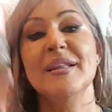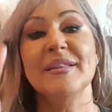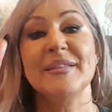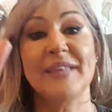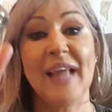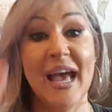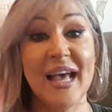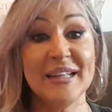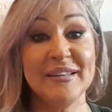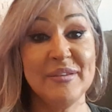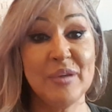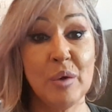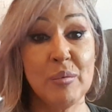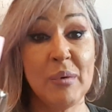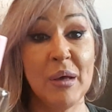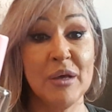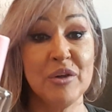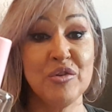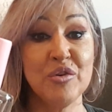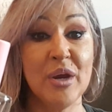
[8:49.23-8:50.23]
That's on
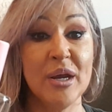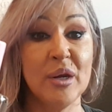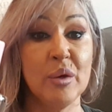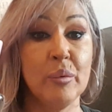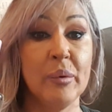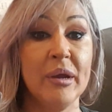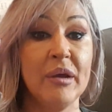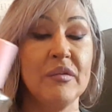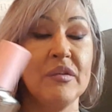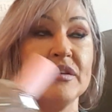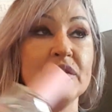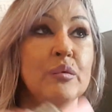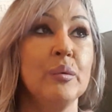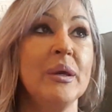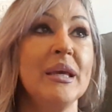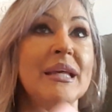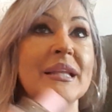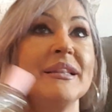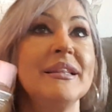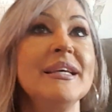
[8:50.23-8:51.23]
my tray to wear this
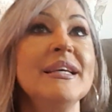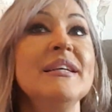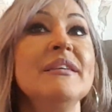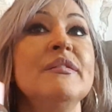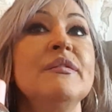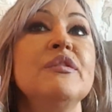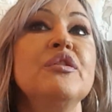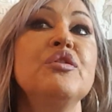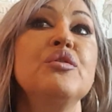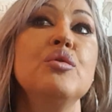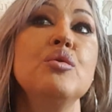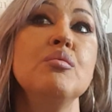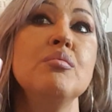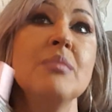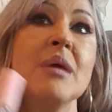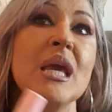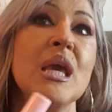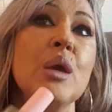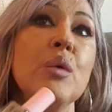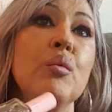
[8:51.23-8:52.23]
week. This, to
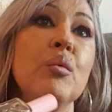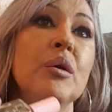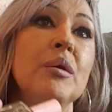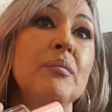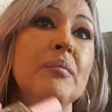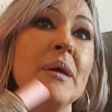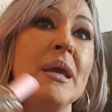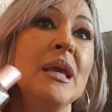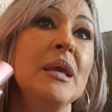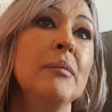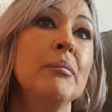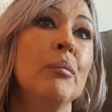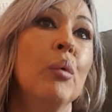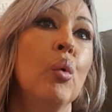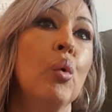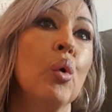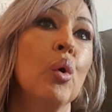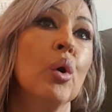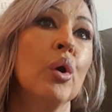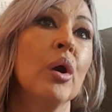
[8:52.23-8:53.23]
me, would be
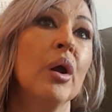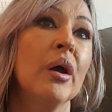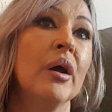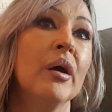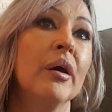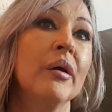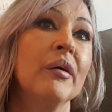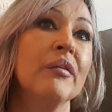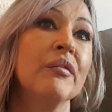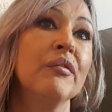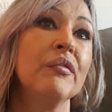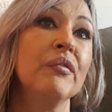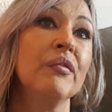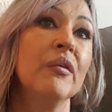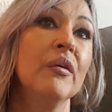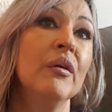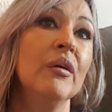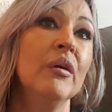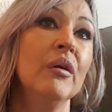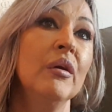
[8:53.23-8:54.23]
more of,
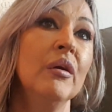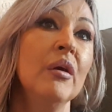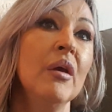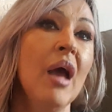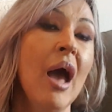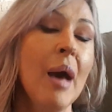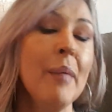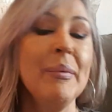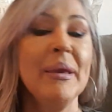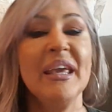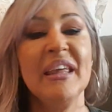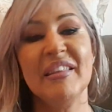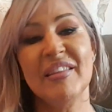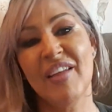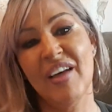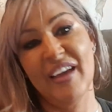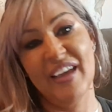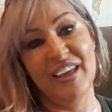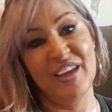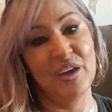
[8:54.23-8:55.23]

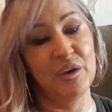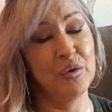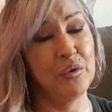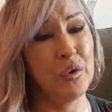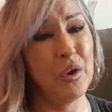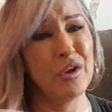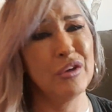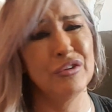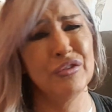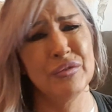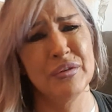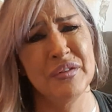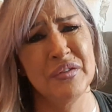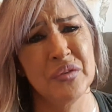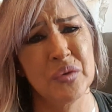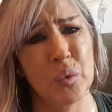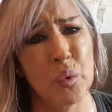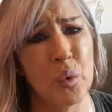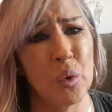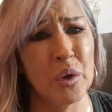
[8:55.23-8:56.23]
like grocery
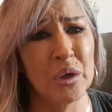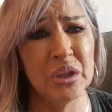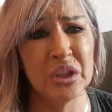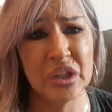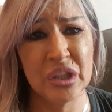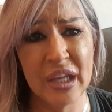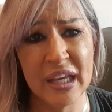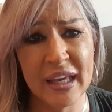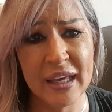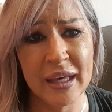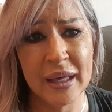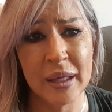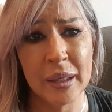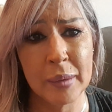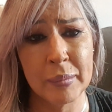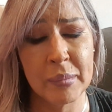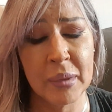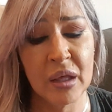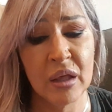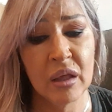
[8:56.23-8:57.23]
store,
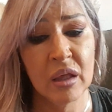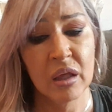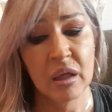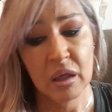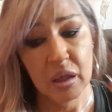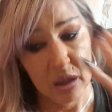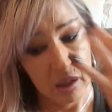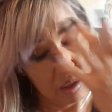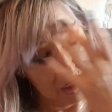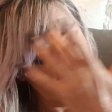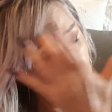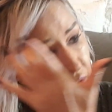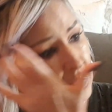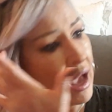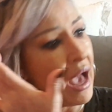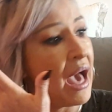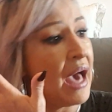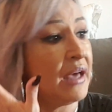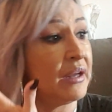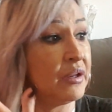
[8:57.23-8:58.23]
gym,
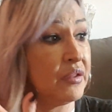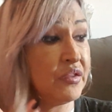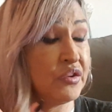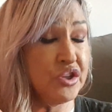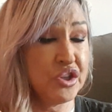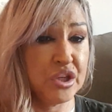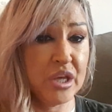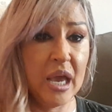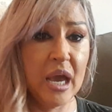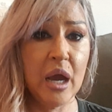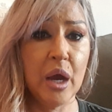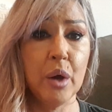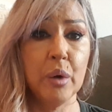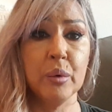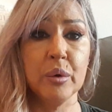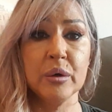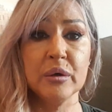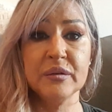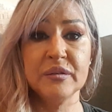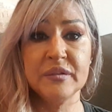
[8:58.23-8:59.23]
out of the
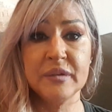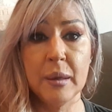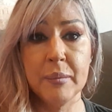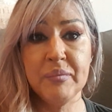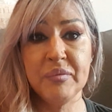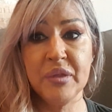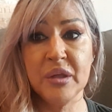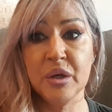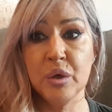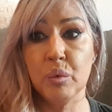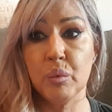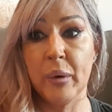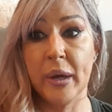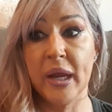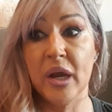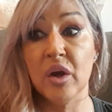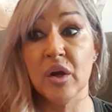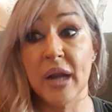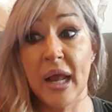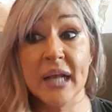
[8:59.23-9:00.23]
shower, something to
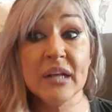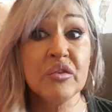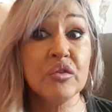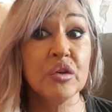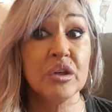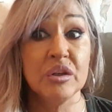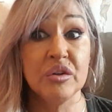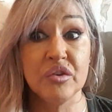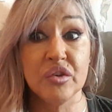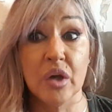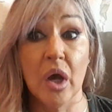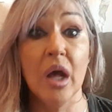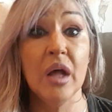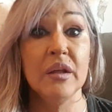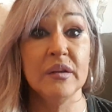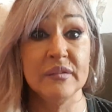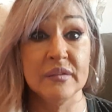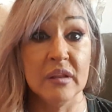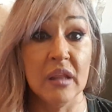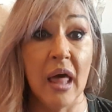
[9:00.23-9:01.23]
wear. It actually
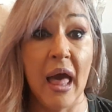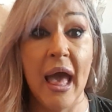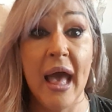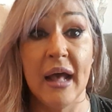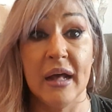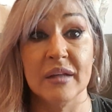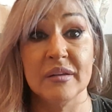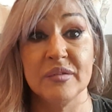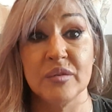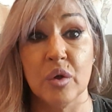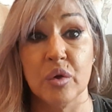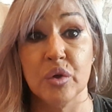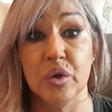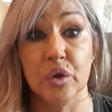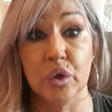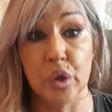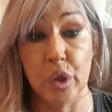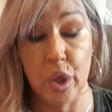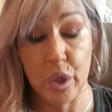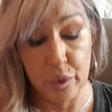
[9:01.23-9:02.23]
does last on your
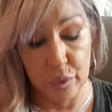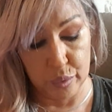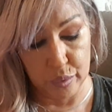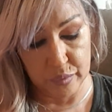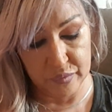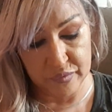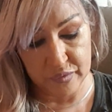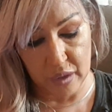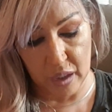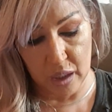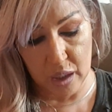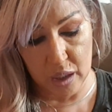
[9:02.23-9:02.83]
clothes.